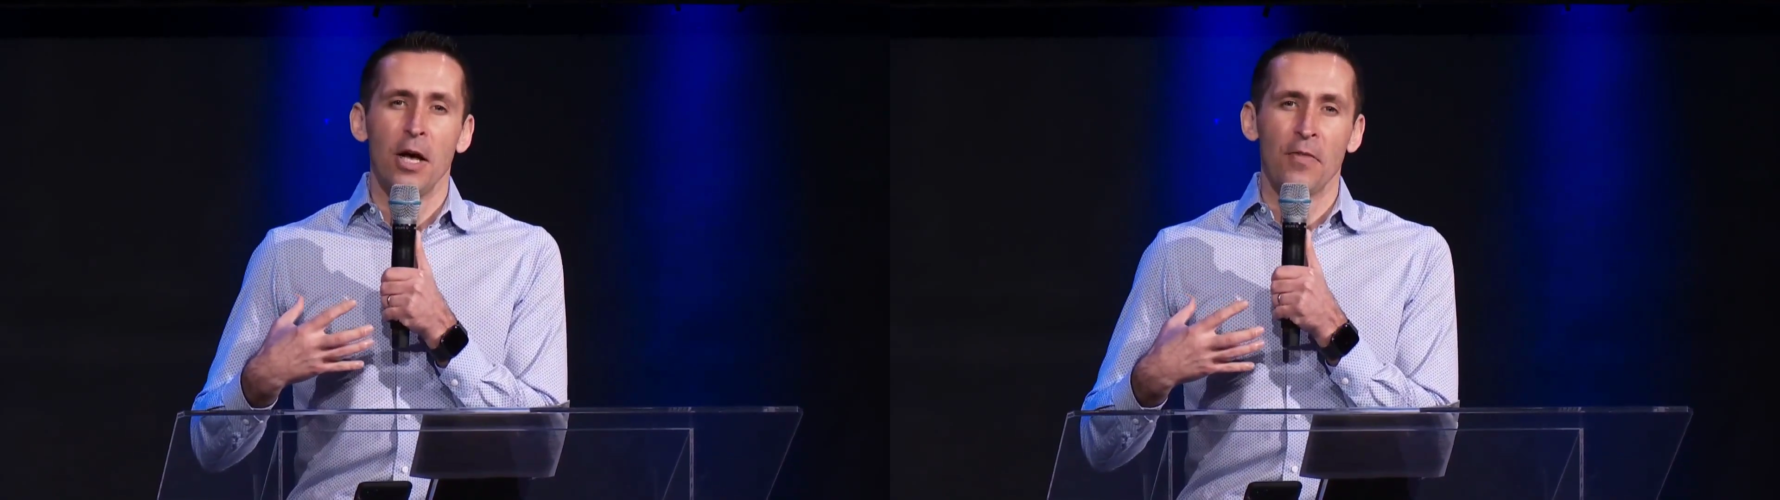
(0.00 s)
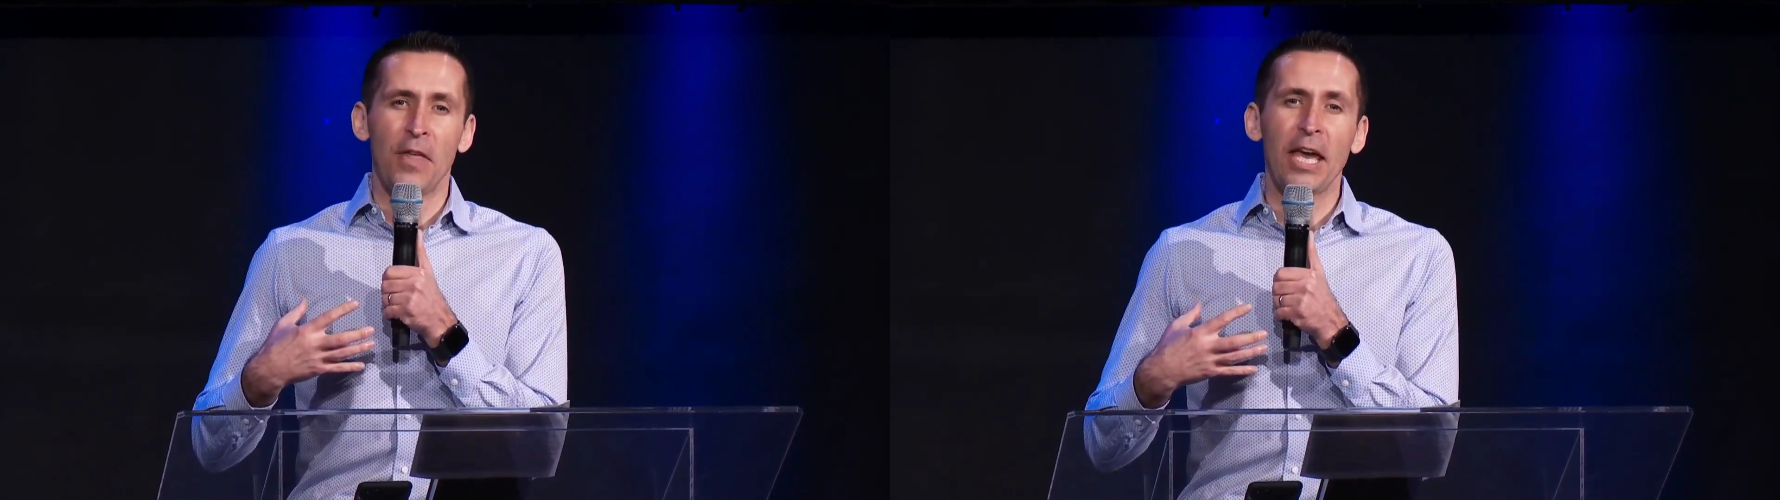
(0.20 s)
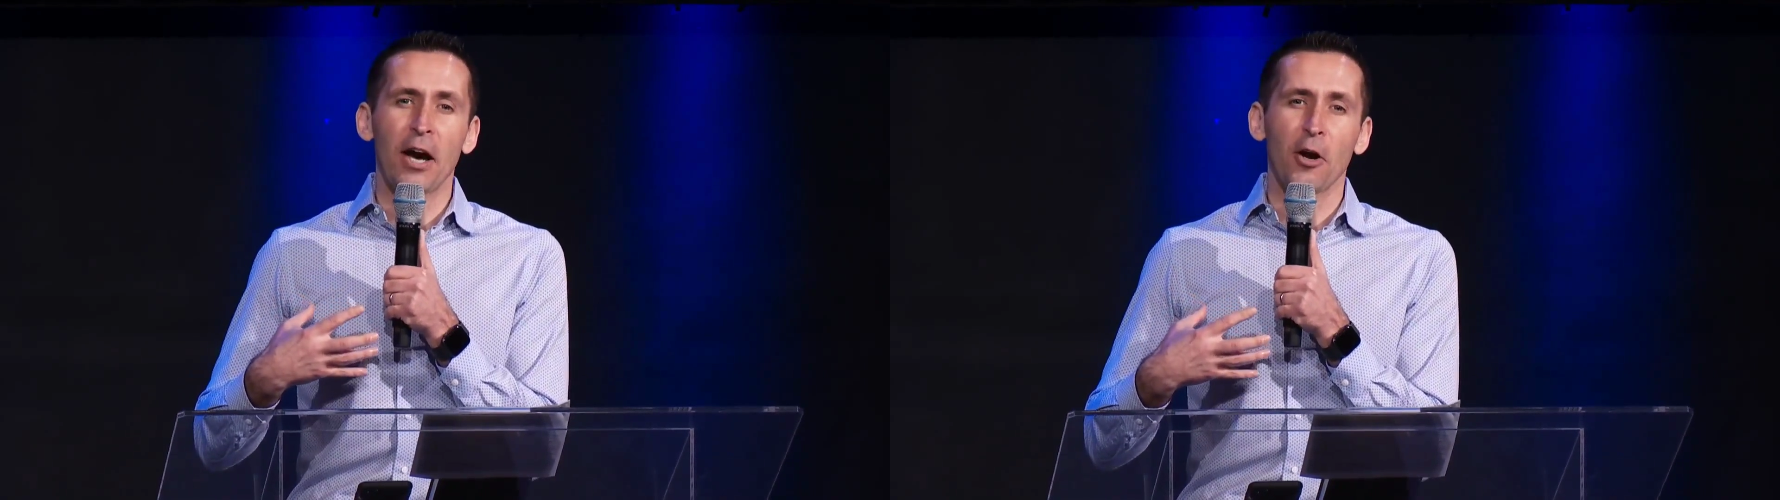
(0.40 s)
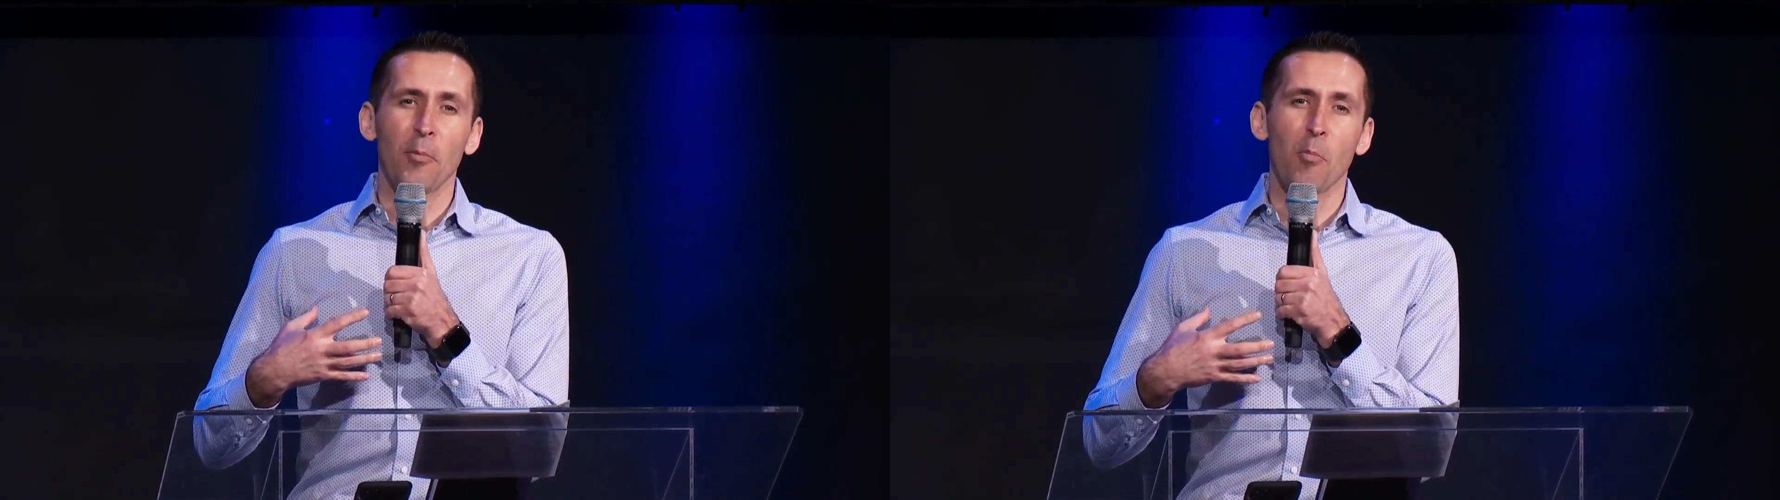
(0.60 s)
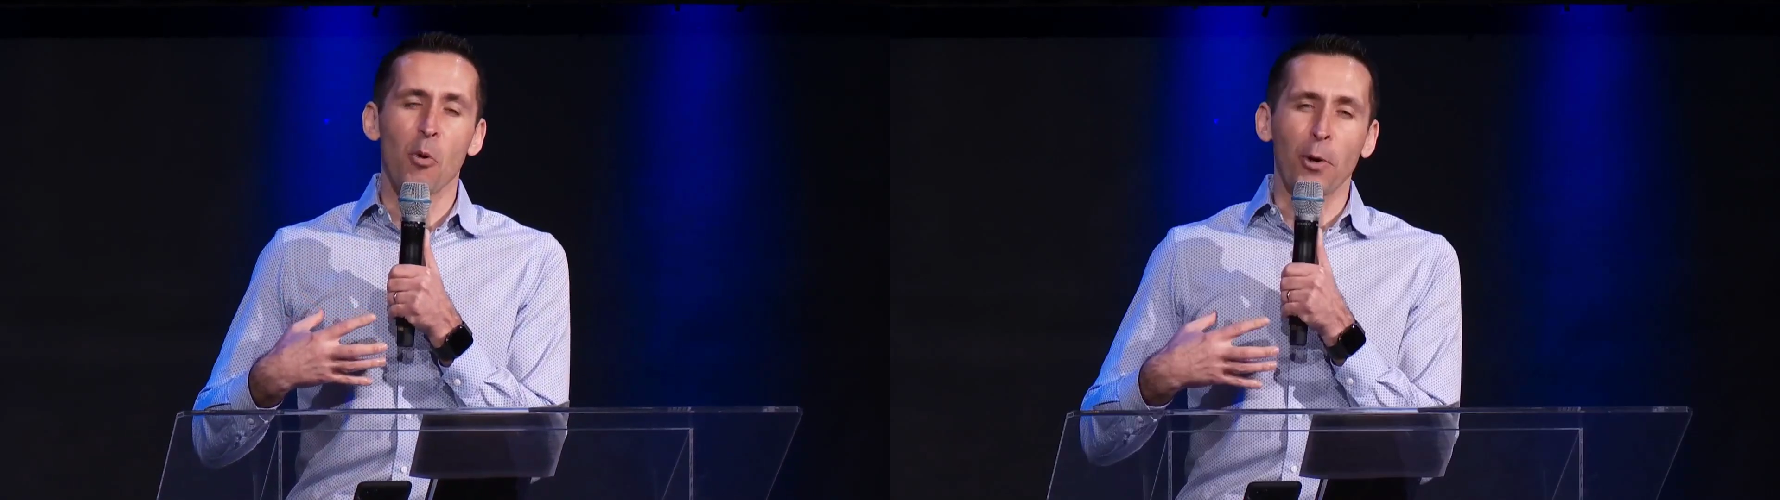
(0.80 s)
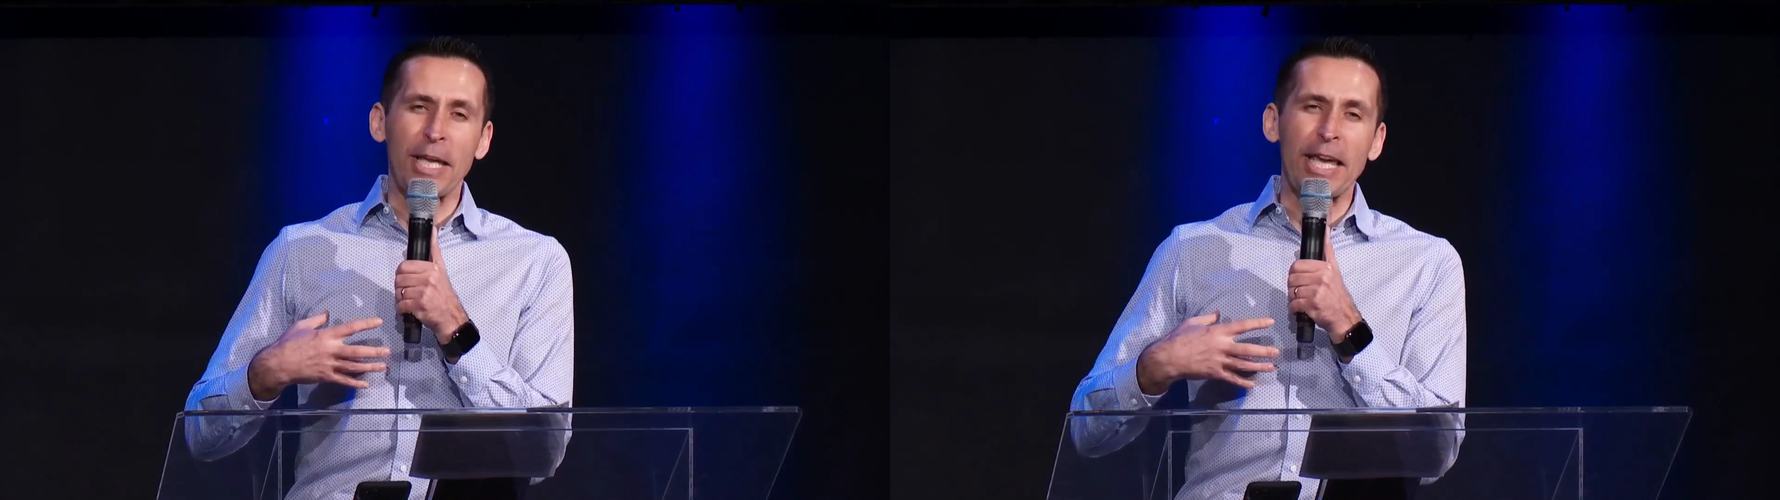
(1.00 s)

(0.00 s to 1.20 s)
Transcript: they are more